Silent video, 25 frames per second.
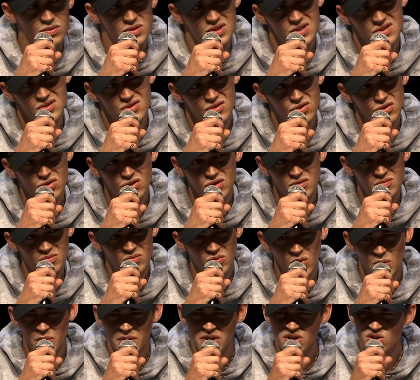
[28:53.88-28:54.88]
a Zoom. Were
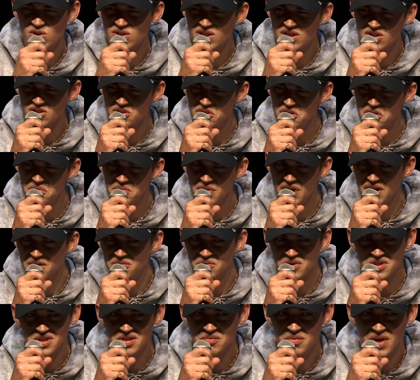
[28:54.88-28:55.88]
we using Zoom then?
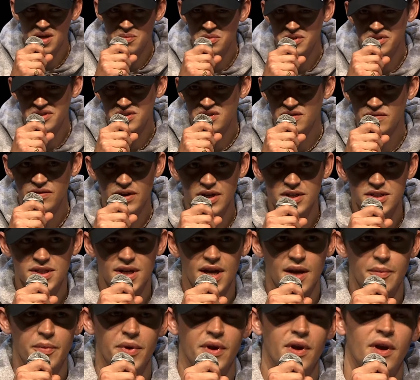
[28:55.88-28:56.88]
Was it maybe just a
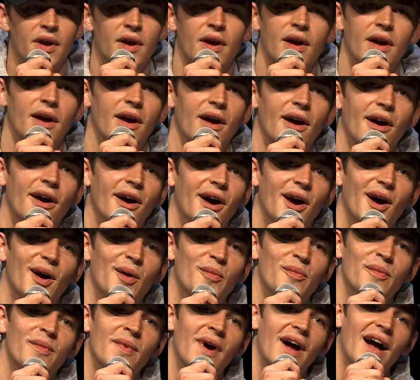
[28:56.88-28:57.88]
FaceTime?
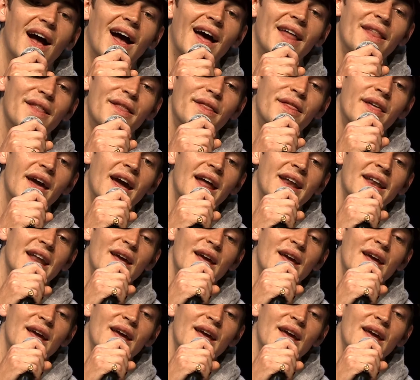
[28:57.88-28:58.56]
And then they